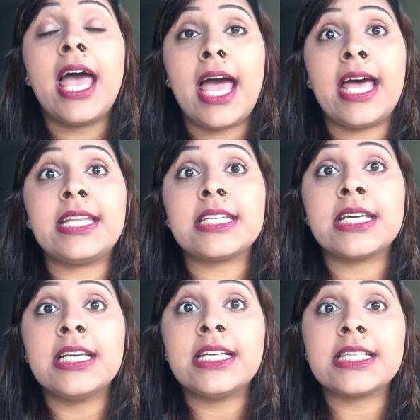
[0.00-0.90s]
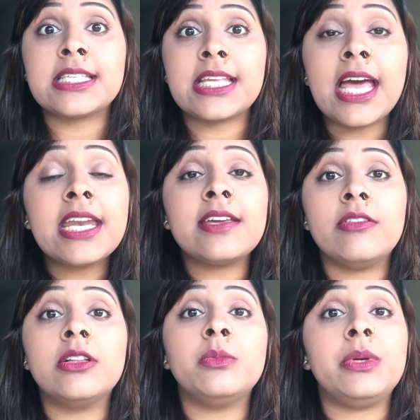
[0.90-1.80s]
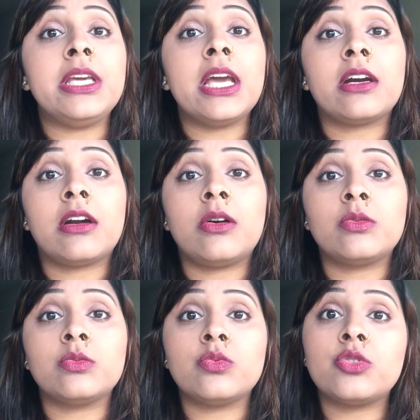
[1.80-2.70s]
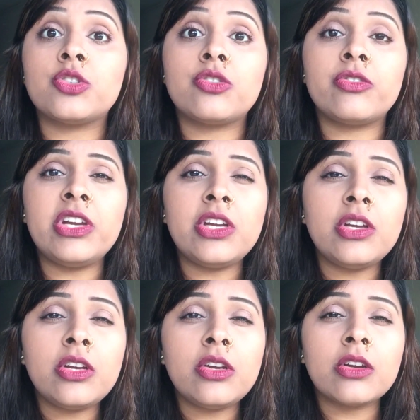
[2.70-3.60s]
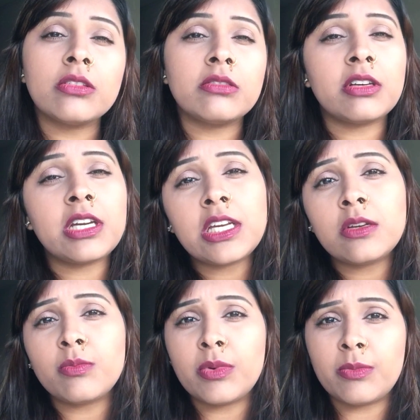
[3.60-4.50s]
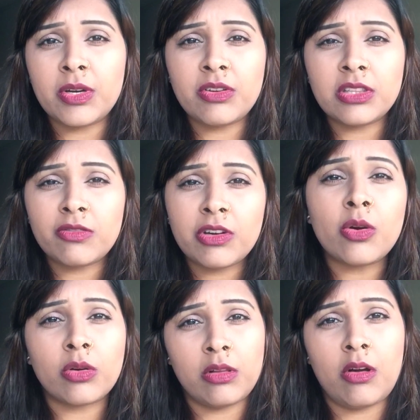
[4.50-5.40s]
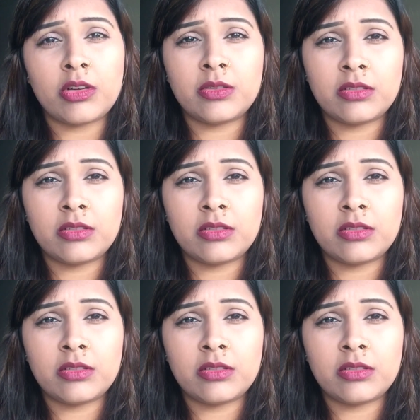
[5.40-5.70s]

and Sahri will be around 3 3 between 3 o'clock